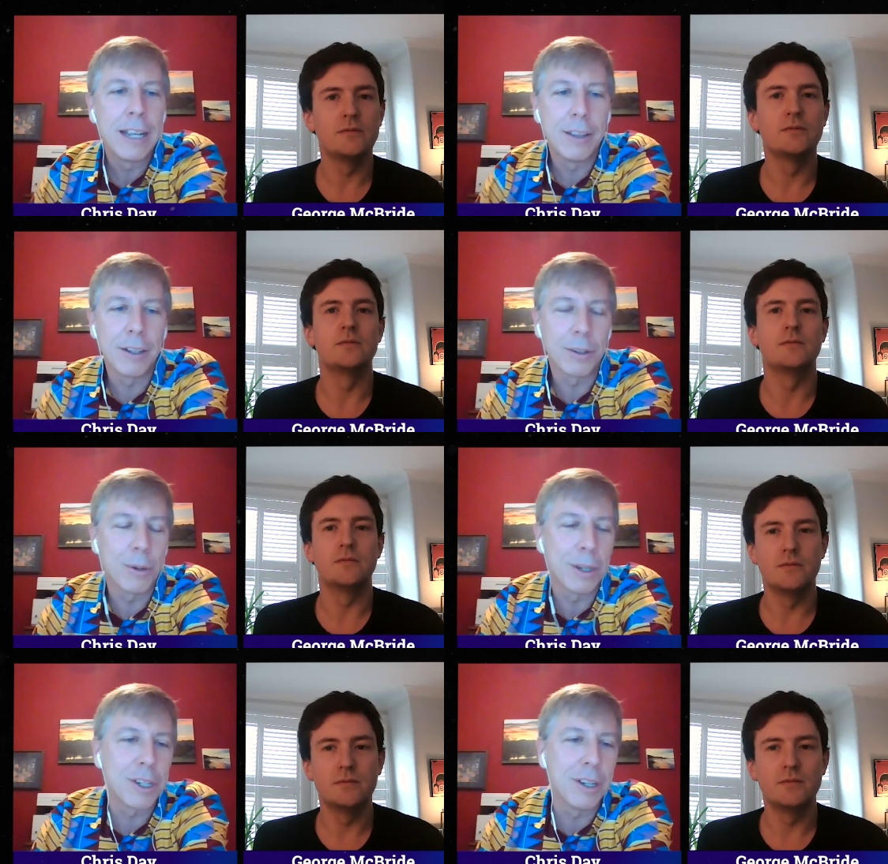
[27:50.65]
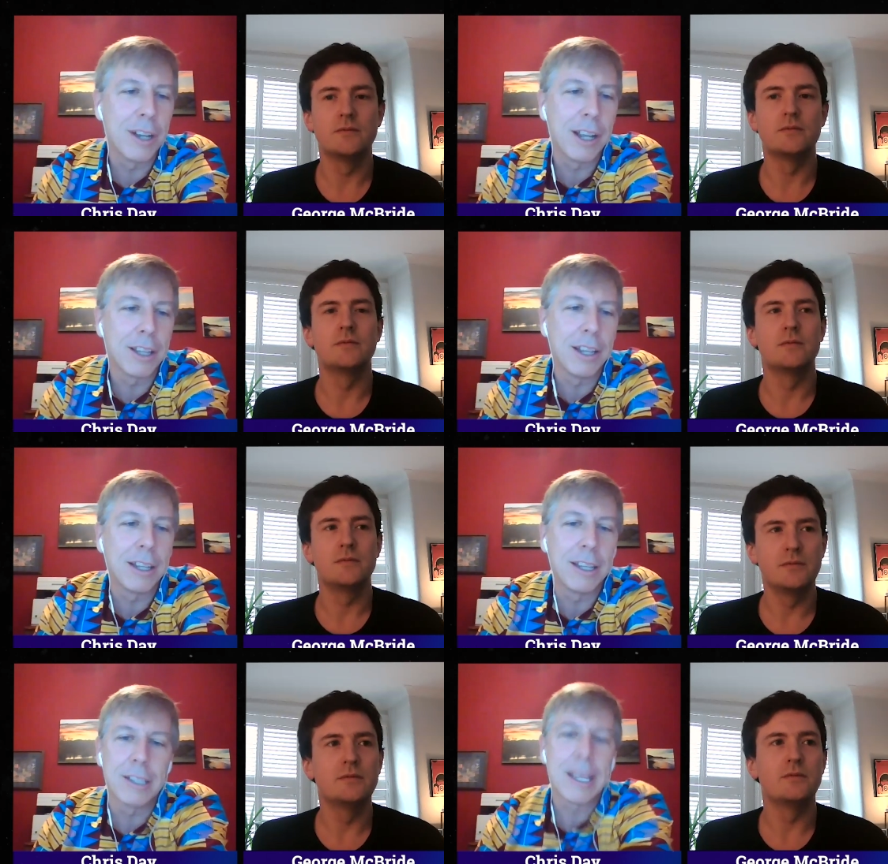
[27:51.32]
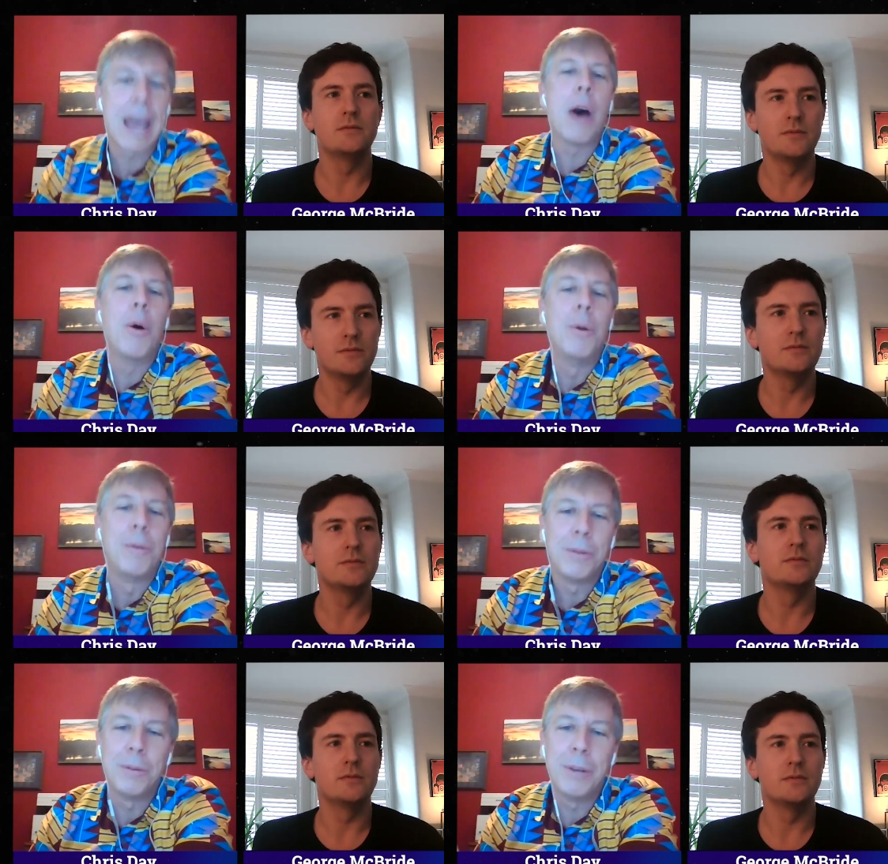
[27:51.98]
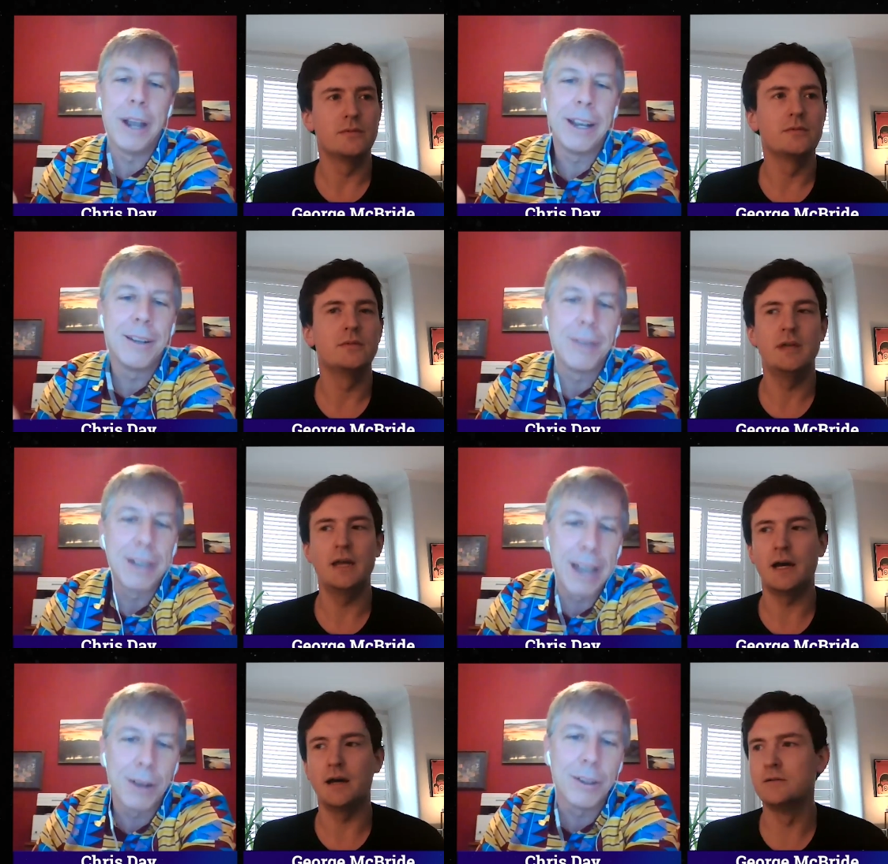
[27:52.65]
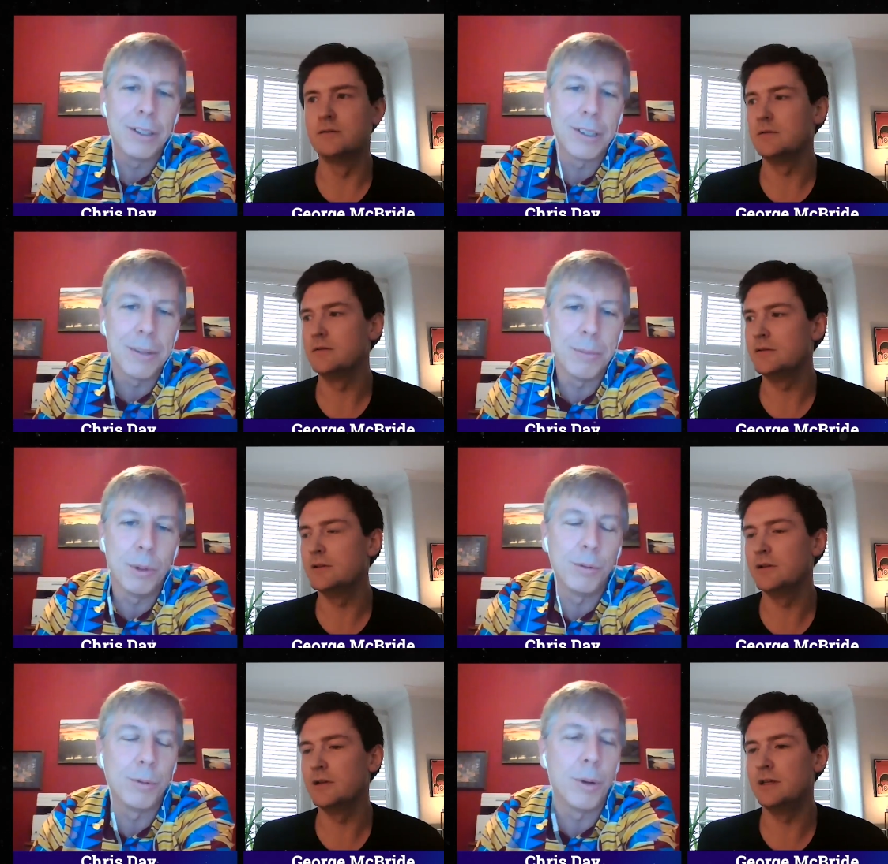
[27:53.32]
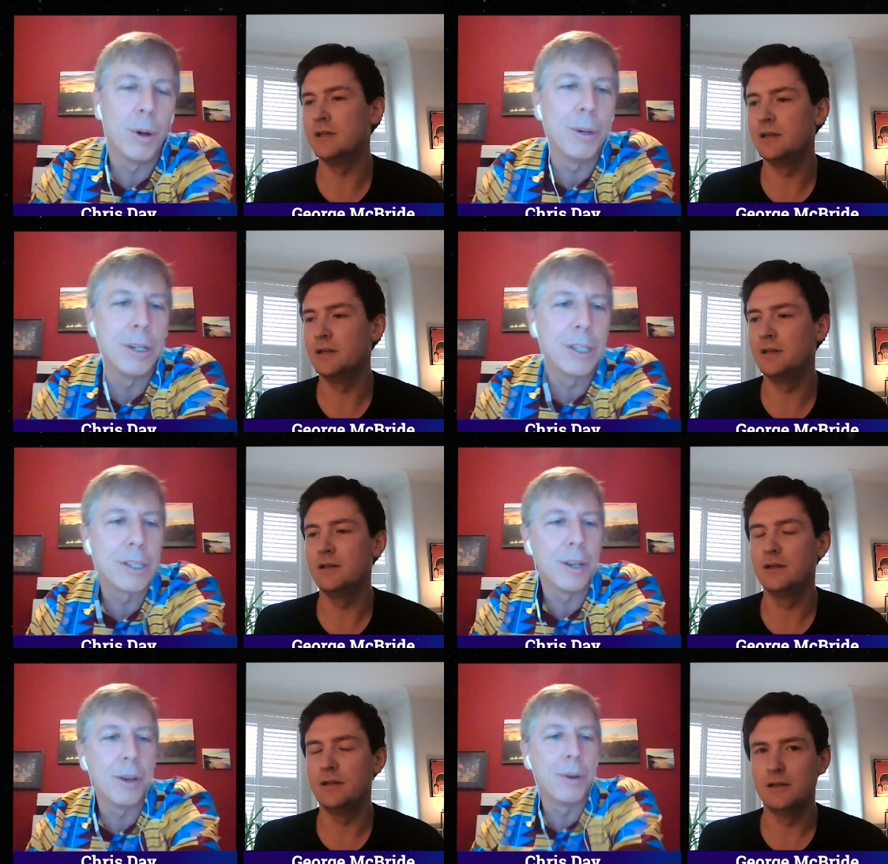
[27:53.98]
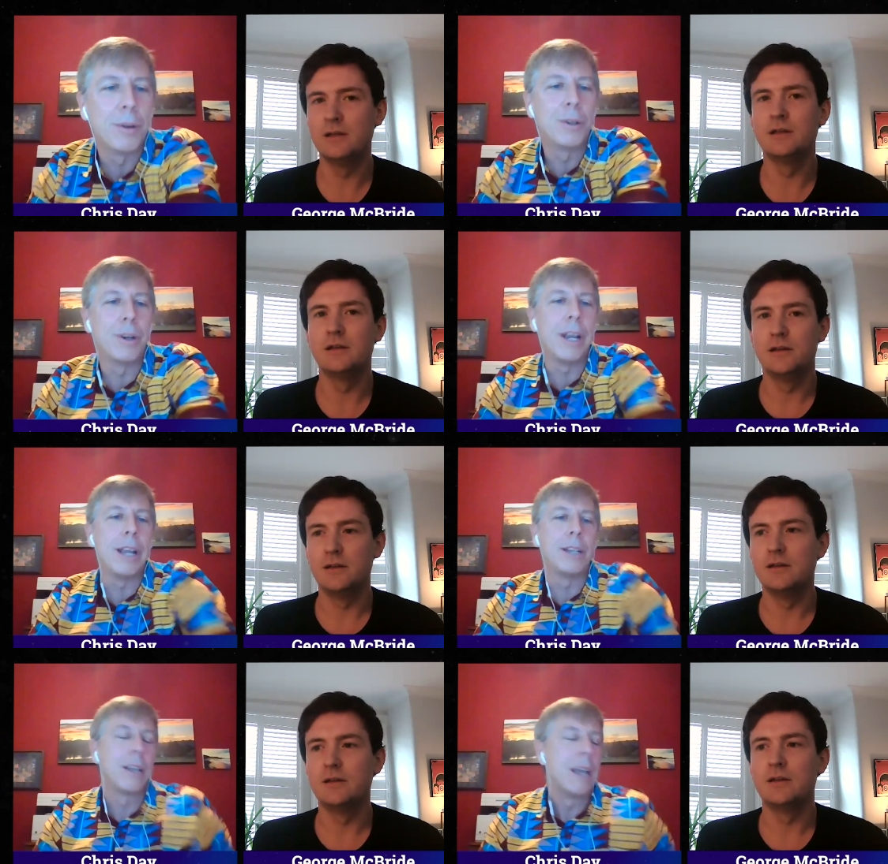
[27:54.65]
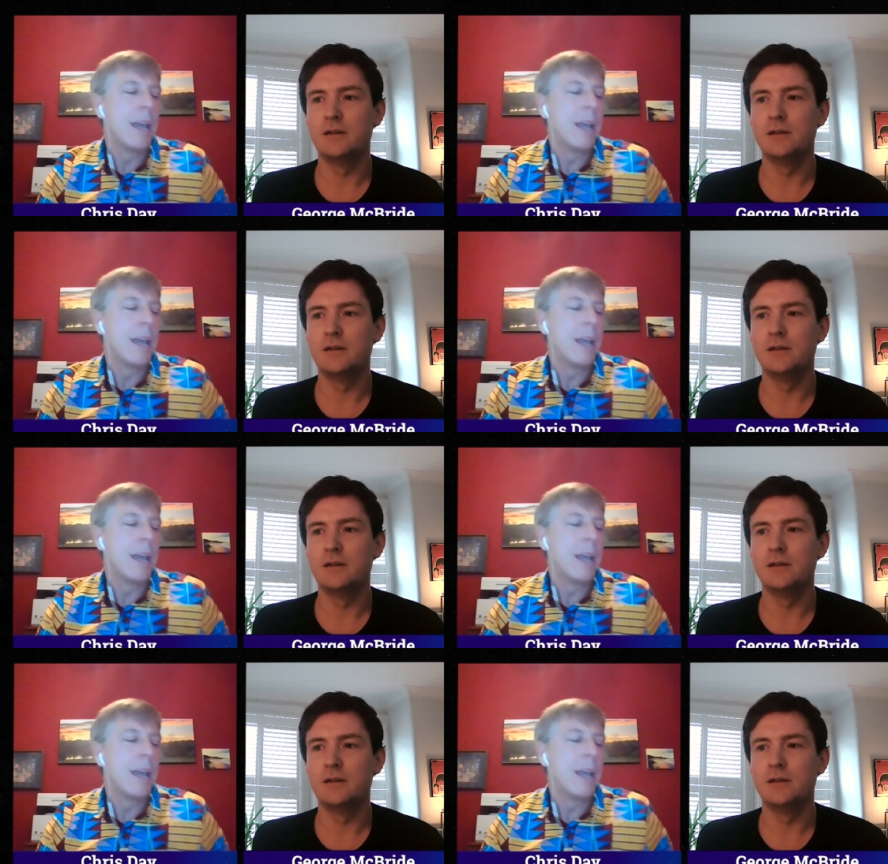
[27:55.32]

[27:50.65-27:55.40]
Speaker 1: The question, I think, is how. Right? How yeah. does it move forward? Great. So great.